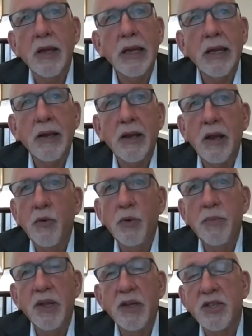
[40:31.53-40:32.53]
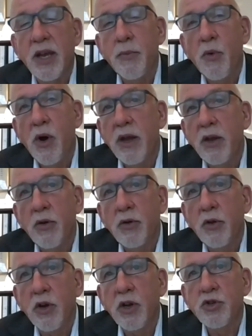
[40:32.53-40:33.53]
It would be the same way you'd
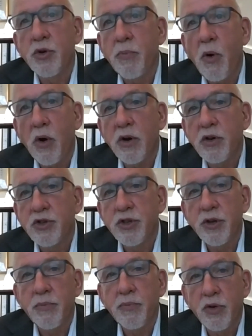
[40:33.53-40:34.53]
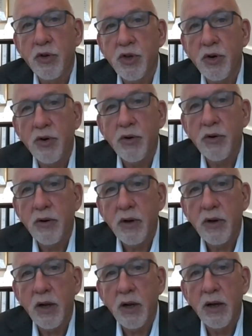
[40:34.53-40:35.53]
look at your partnership return
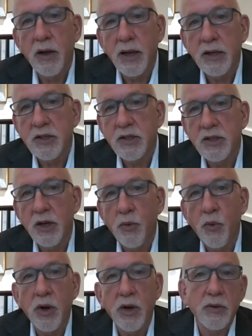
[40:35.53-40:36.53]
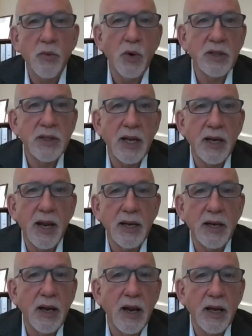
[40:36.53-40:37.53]
and see what
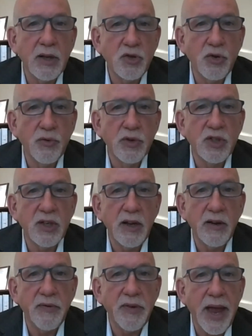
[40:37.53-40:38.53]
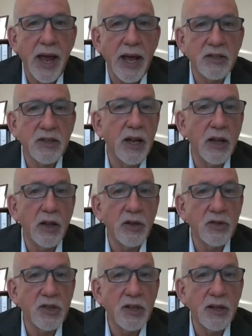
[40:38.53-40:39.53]
1099s you received as an
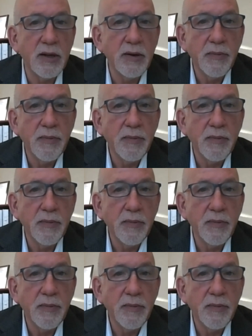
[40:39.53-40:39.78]
LLC.